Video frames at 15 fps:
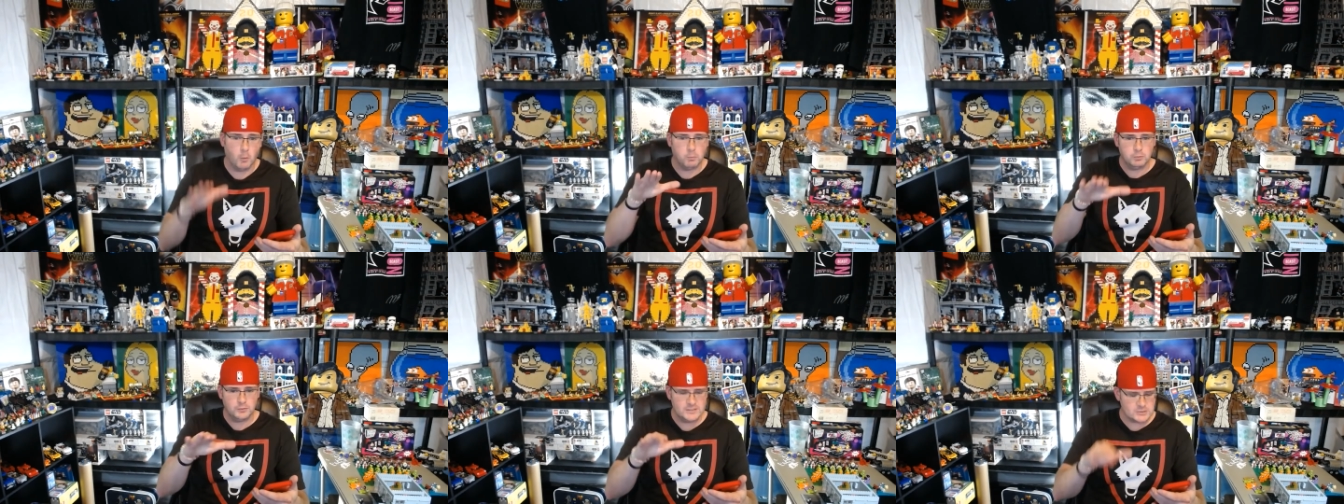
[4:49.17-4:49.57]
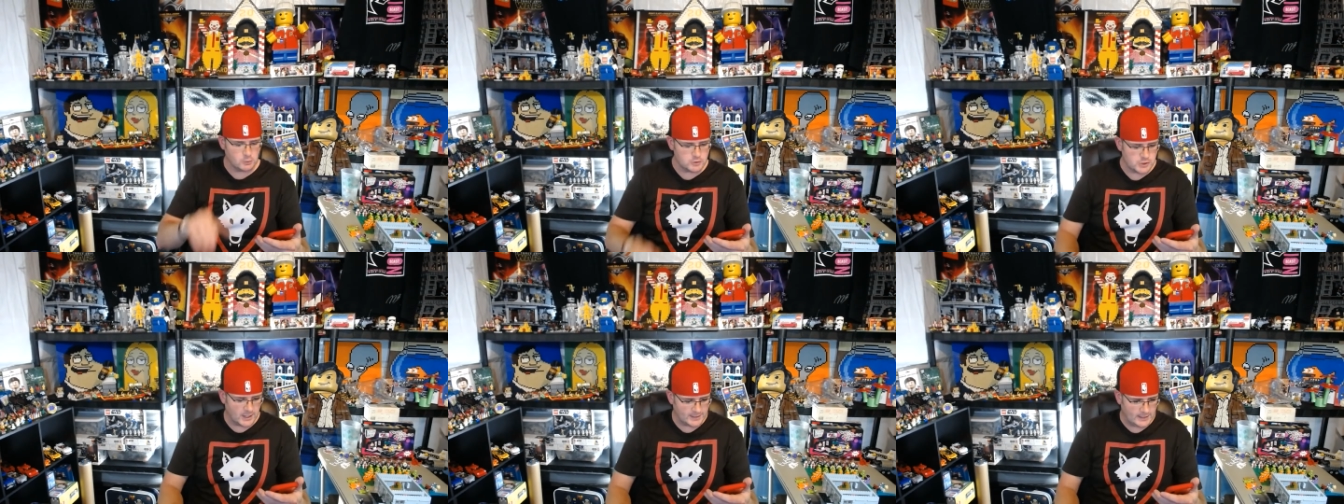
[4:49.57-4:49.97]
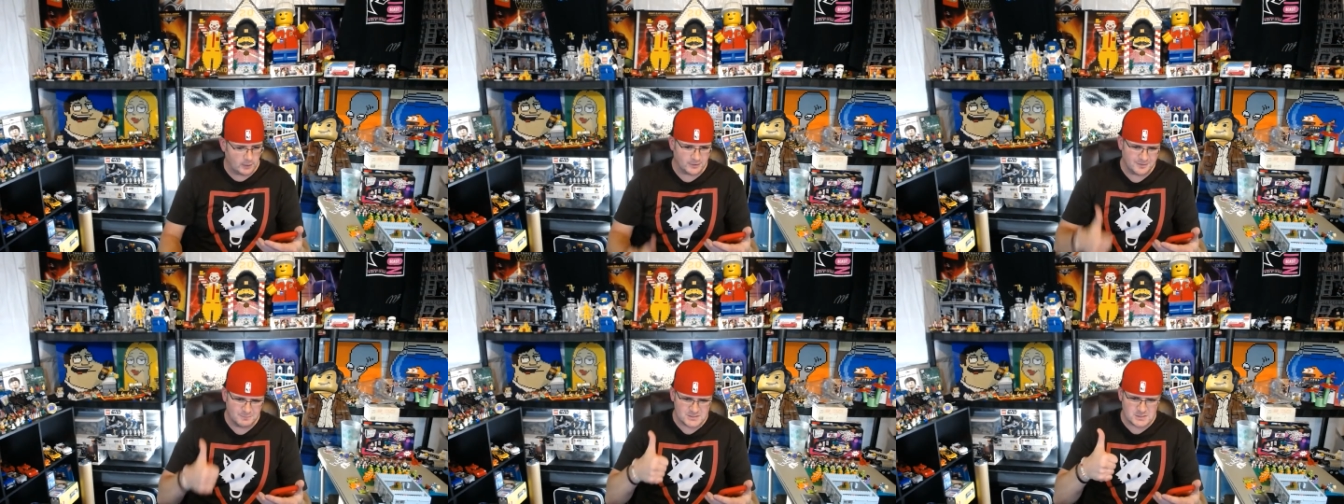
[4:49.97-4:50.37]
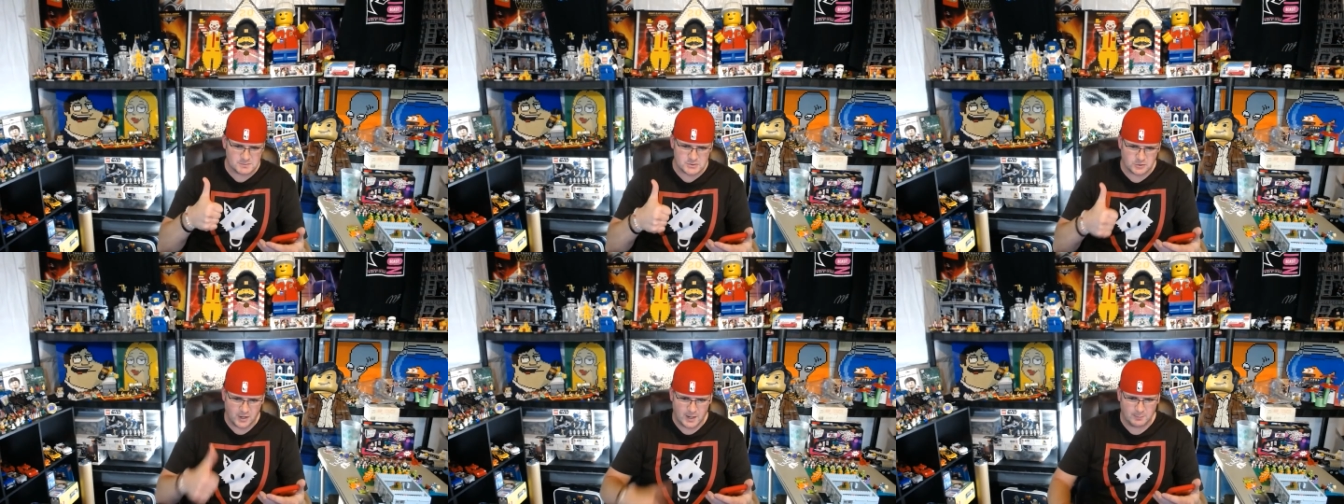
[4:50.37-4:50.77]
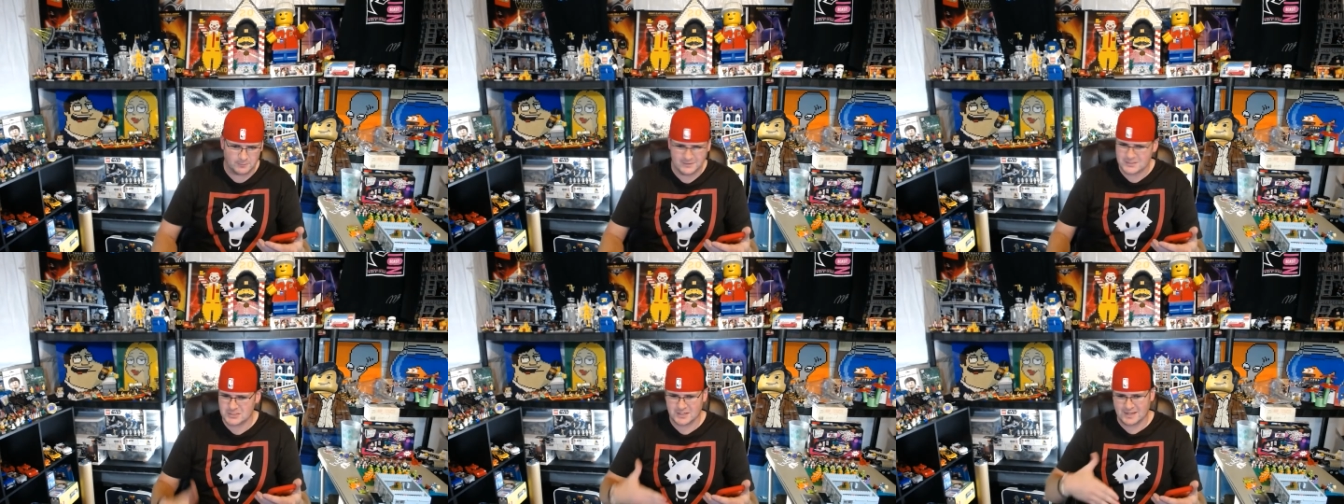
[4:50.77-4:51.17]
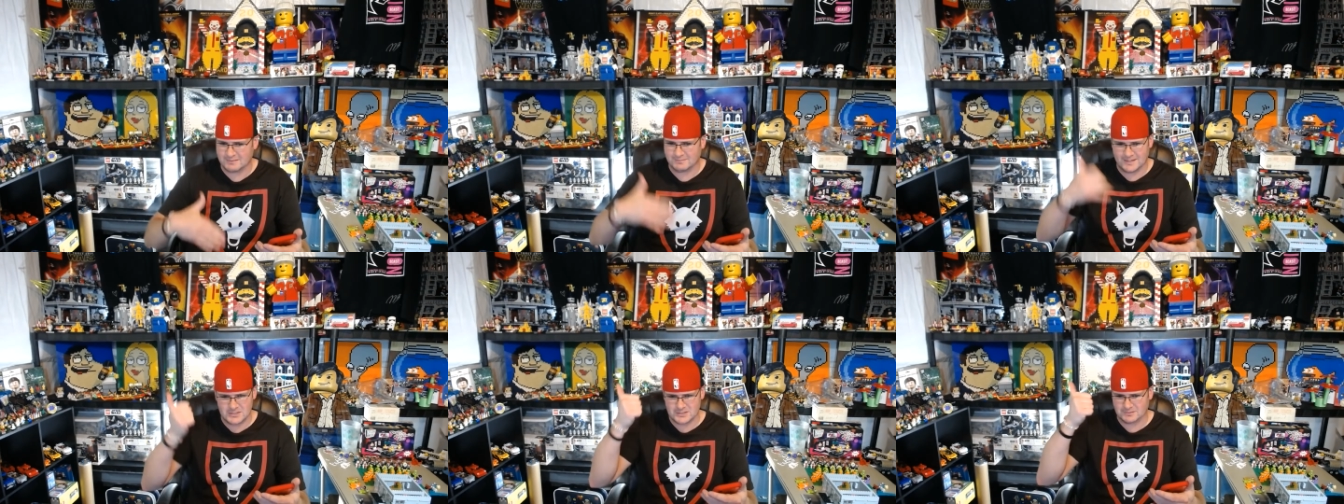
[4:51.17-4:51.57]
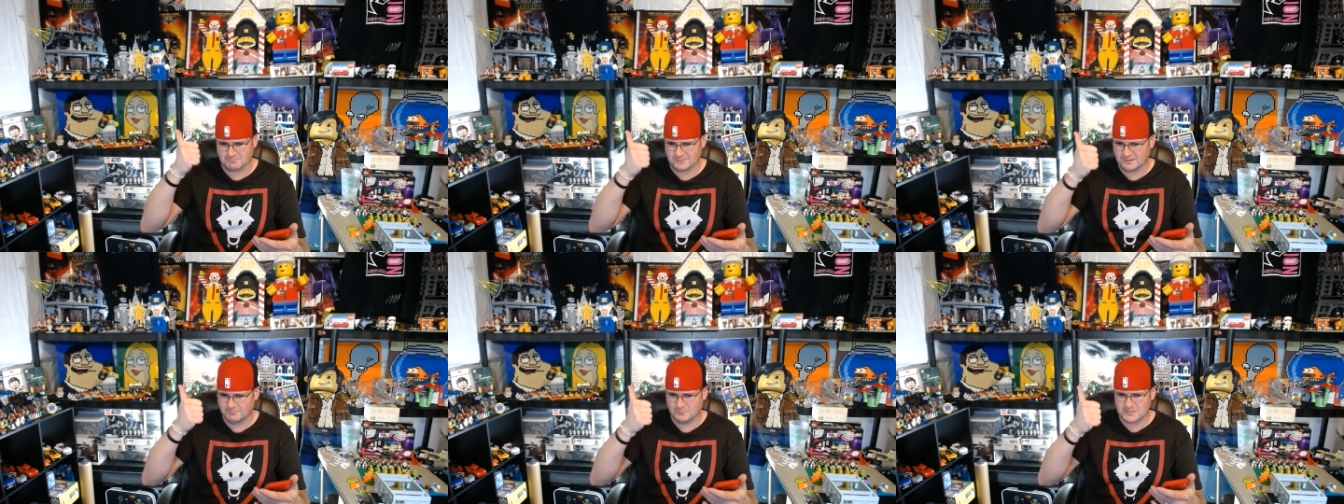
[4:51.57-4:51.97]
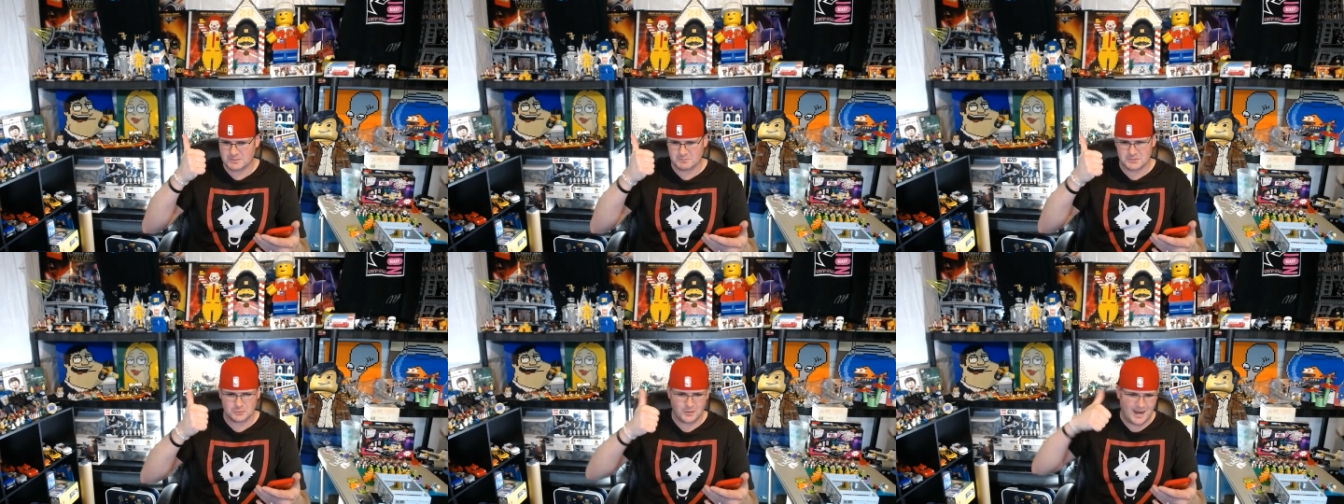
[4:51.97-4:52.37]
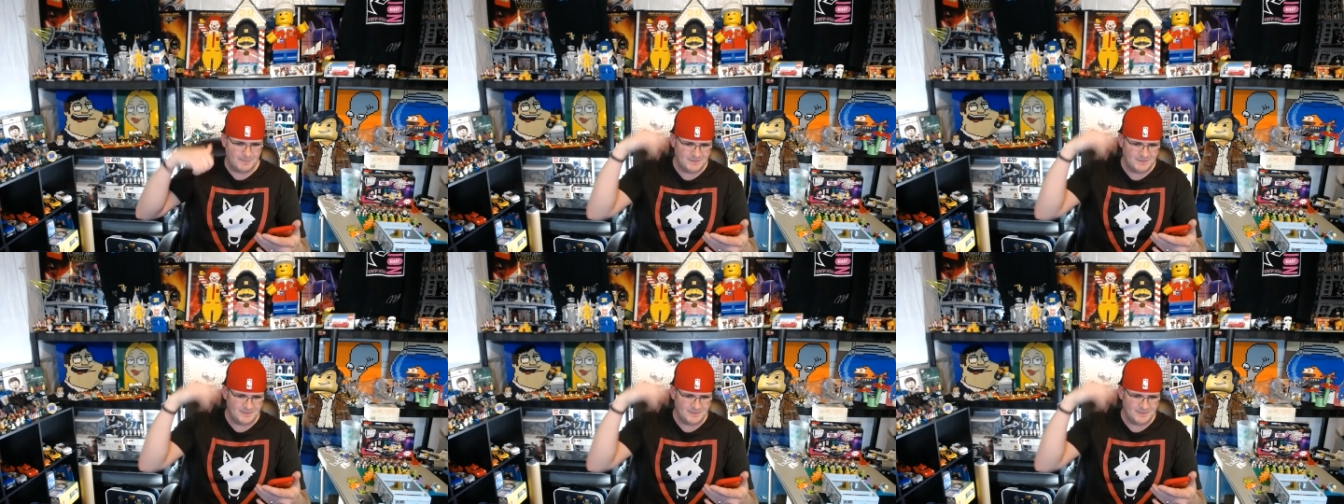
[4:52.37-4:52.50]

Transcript: Please go check it out. Give them a subscriber. They should, they should give them a subscribe.